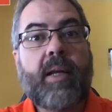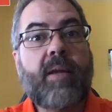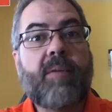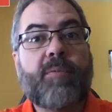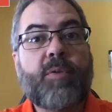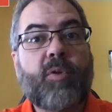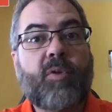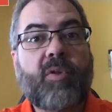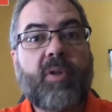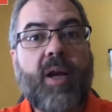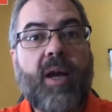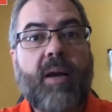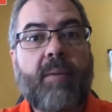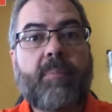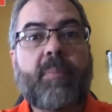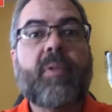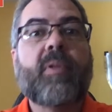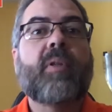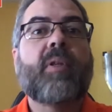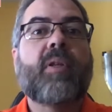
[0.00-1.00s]
If you
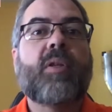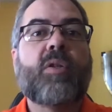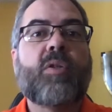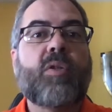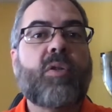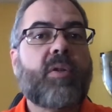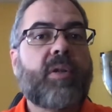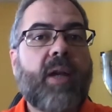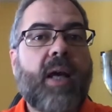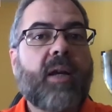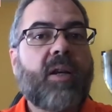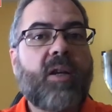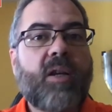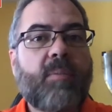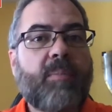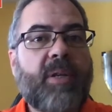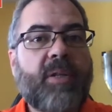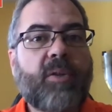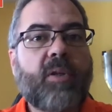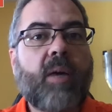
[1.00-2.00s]
stop, you're not
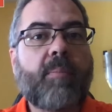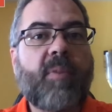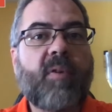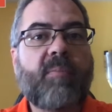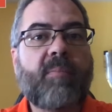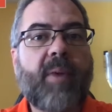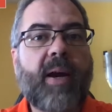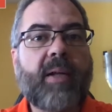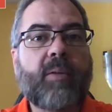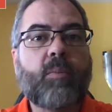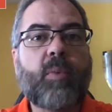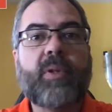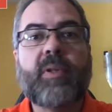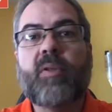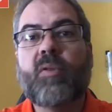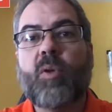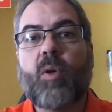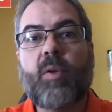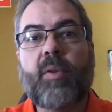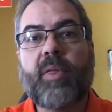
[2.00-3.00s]
going to be top of mind when
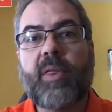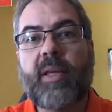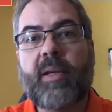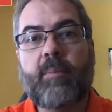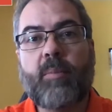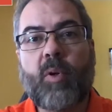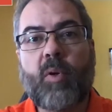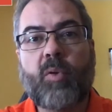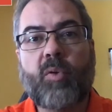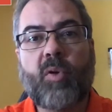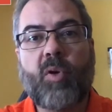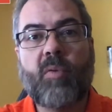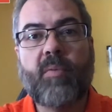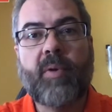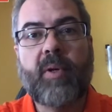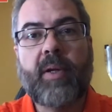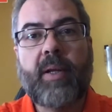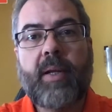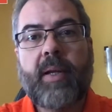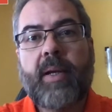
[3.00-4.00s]
this whole thing blows
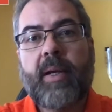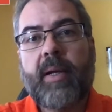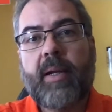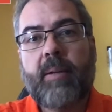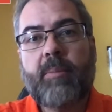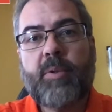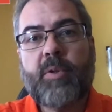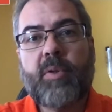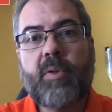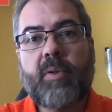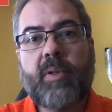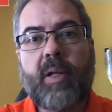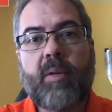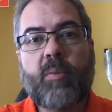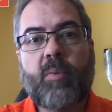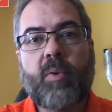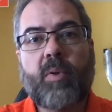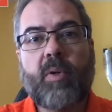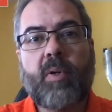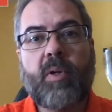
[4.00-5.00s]
over. And I'm sure
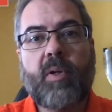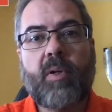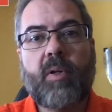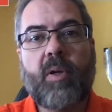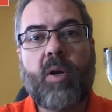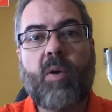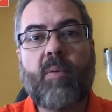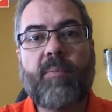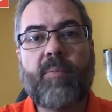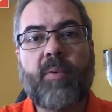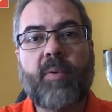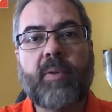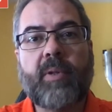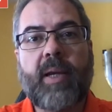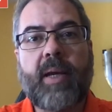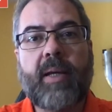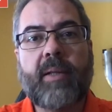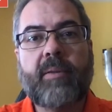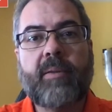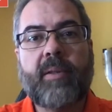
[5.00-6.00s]
that we're all hopeful
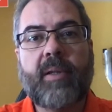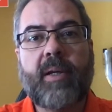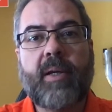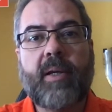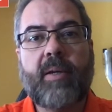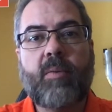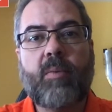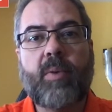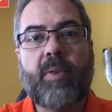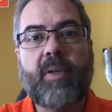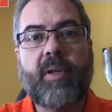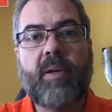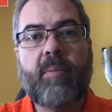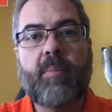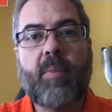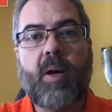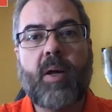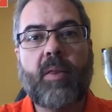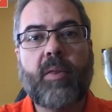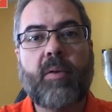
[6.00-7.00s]
that uh, within a
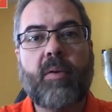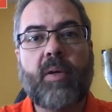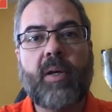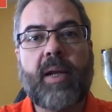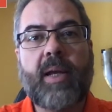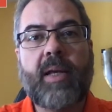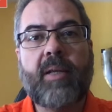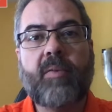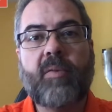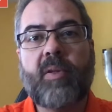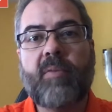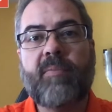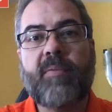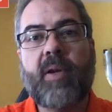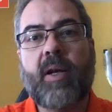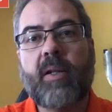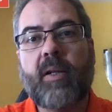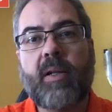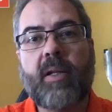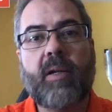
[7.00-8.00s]
month or less, if
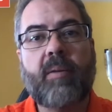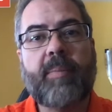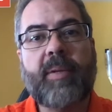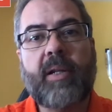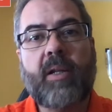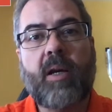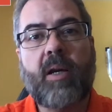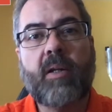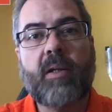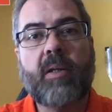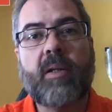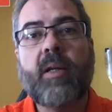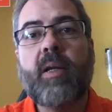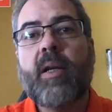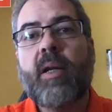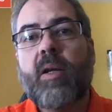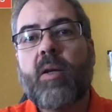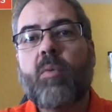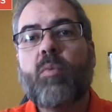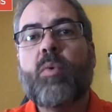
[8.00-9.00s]
not a little bit longer,
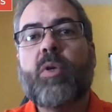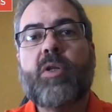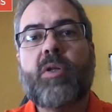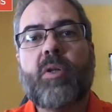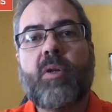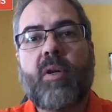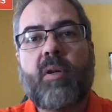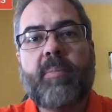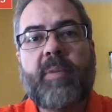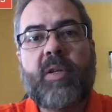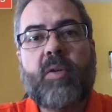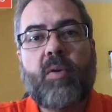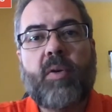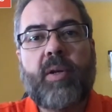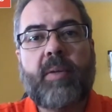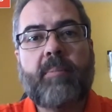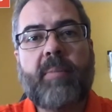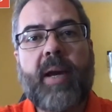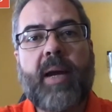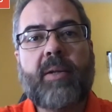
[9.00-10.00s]
we should all be
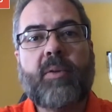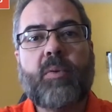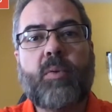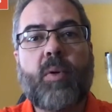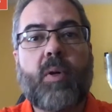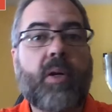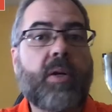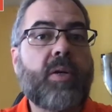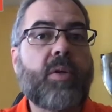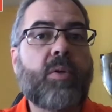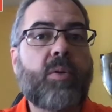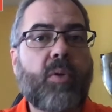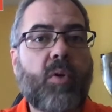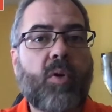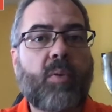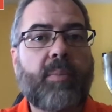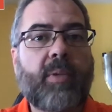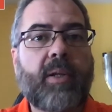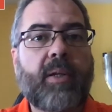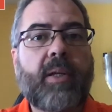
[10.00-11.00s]
going back to our new
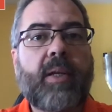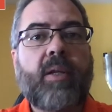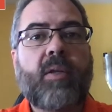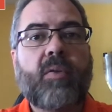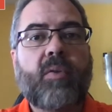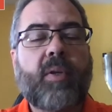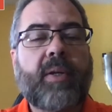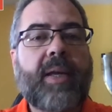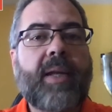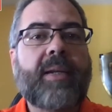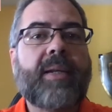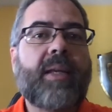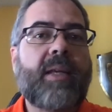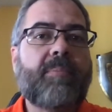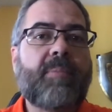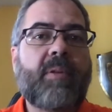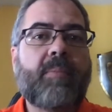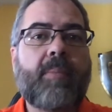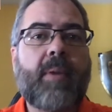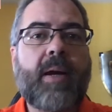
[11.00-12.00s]
normal. So again,
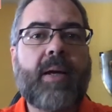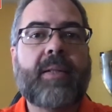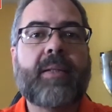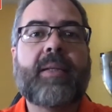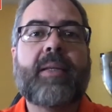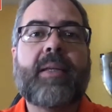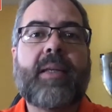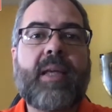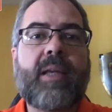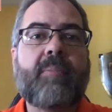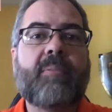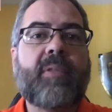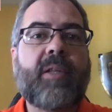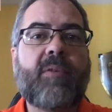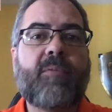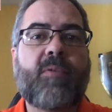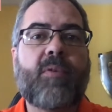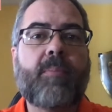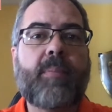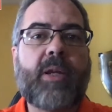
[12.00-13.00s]
keep in mind, keep
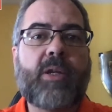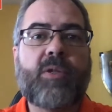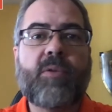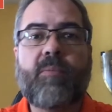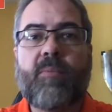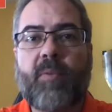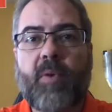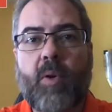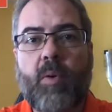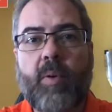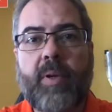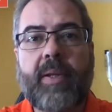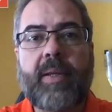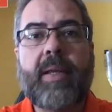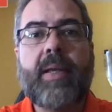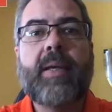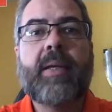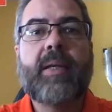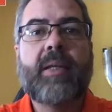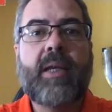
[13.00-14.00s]
the information
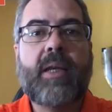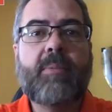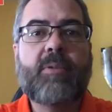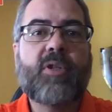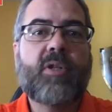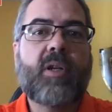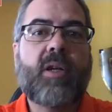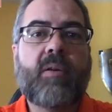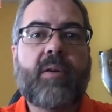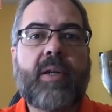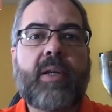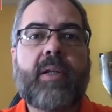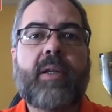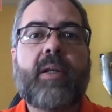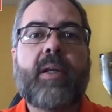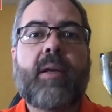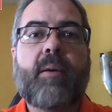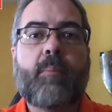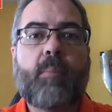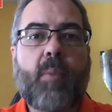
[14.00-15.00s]
flowing, keep
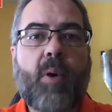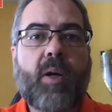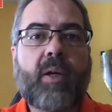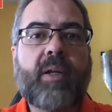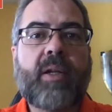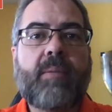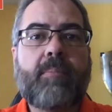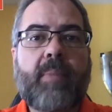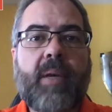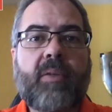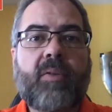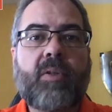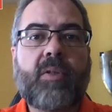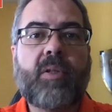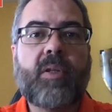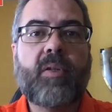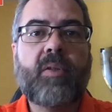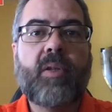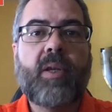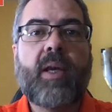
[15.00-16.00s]
sharing marketing
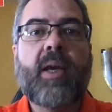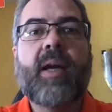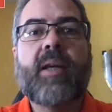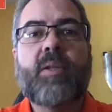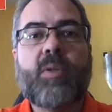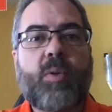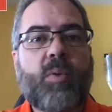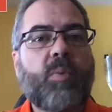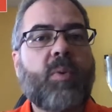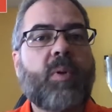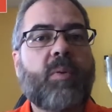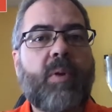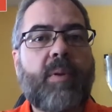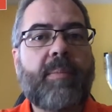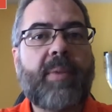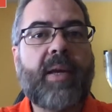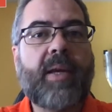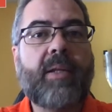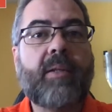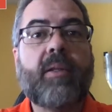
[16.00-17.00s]
messages, and you will
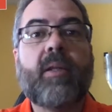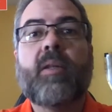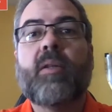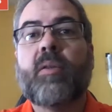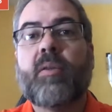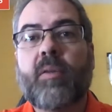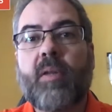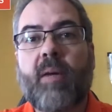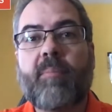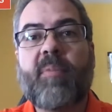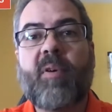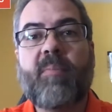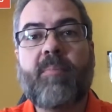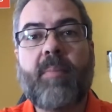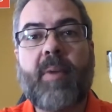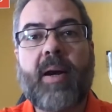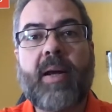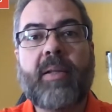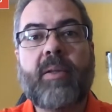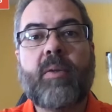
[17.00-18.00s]
remain top of
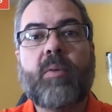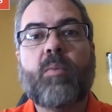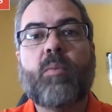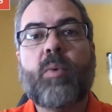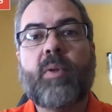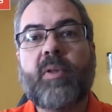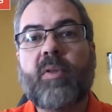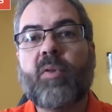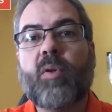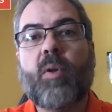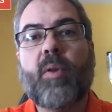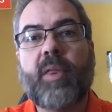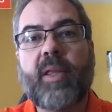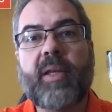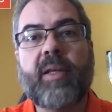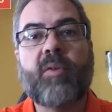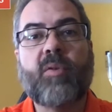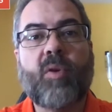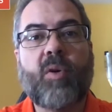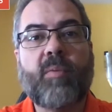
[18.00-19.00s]
mind when this whole
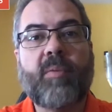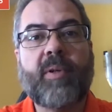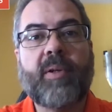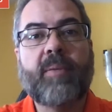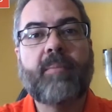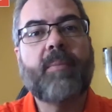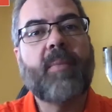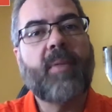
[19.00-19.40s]
thing is over.